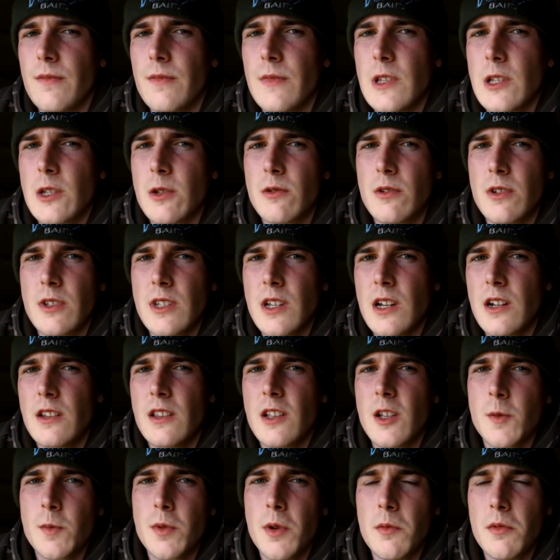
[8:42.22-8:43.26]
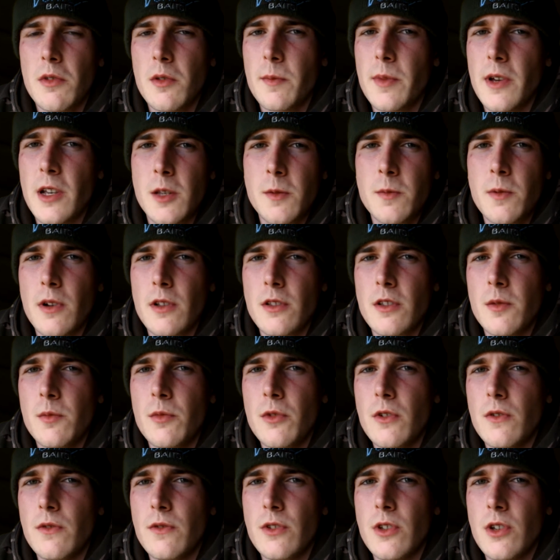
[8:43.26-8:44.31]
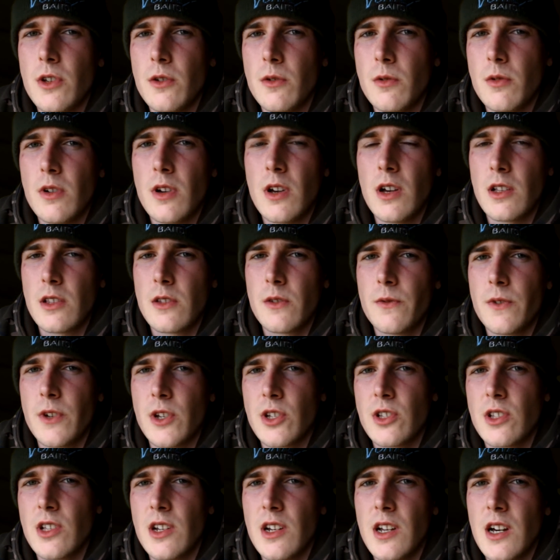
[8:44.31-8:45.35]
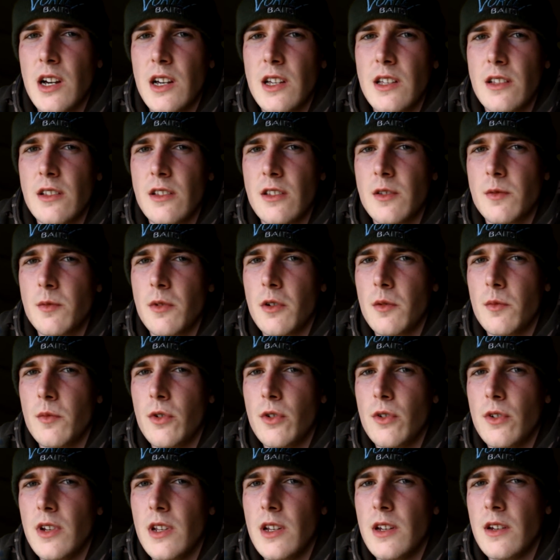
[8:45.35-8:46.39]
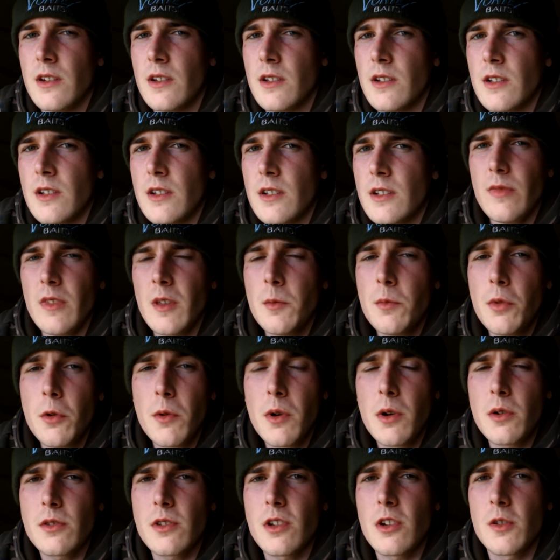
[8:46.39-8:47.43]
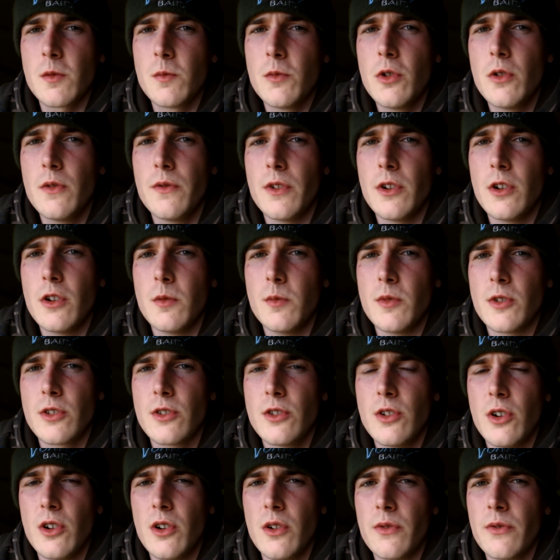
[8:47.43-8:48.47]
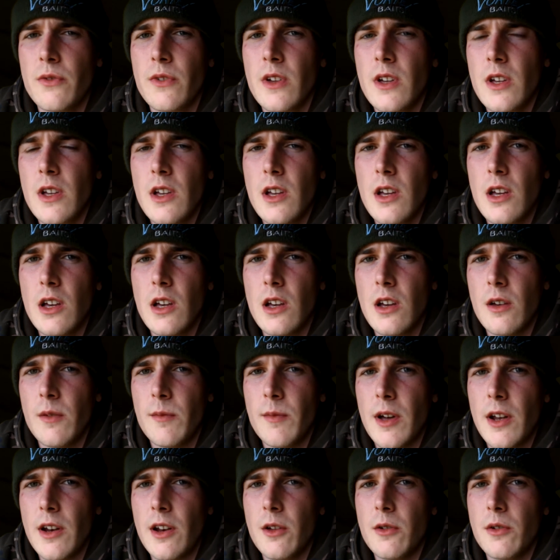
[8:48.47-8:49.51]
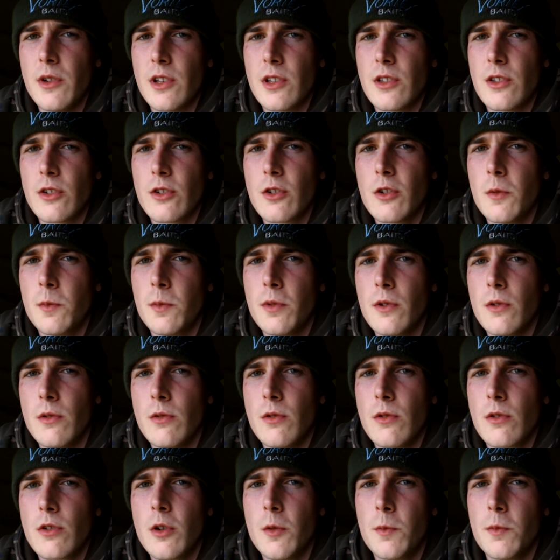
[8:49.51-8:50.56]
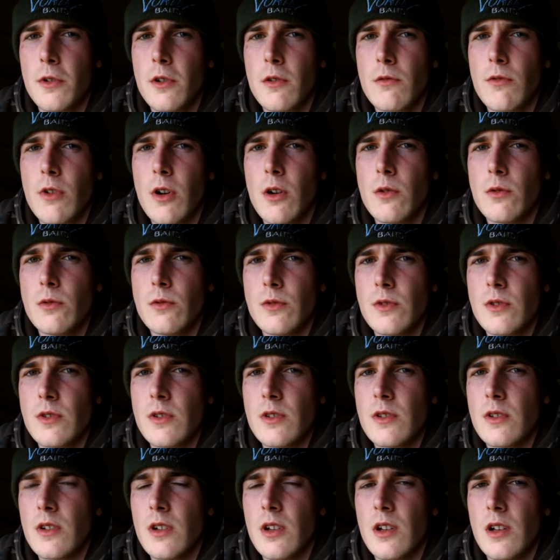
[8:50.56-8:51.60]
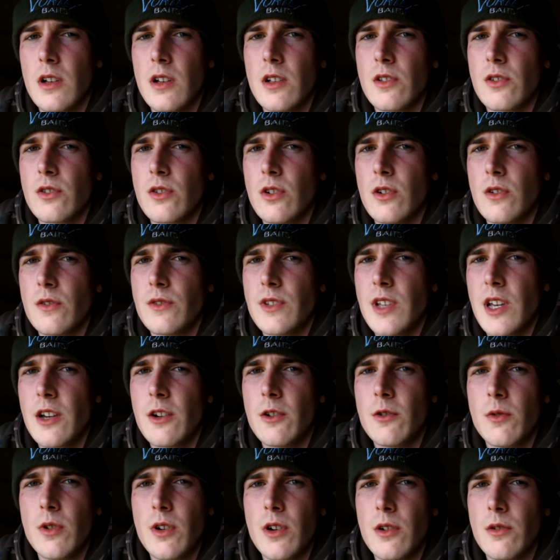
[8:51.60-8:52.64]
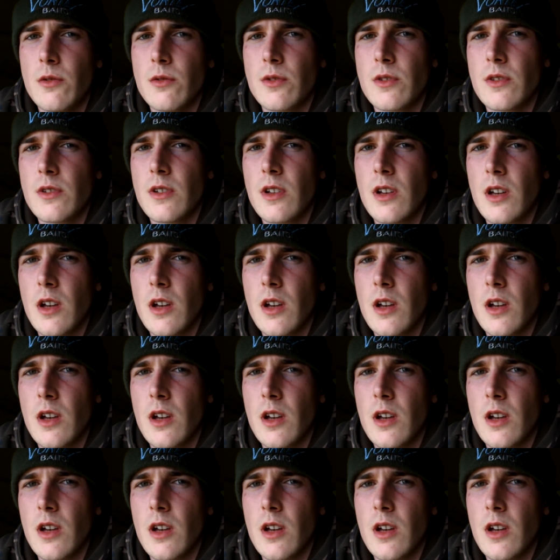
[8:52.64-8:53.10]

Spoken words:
So I decided that's probably the best spot to move to fish tonight and tomorrow morning. But whilst I was moving all my stuff, I noticed a couple of rolls and sort of tail whirls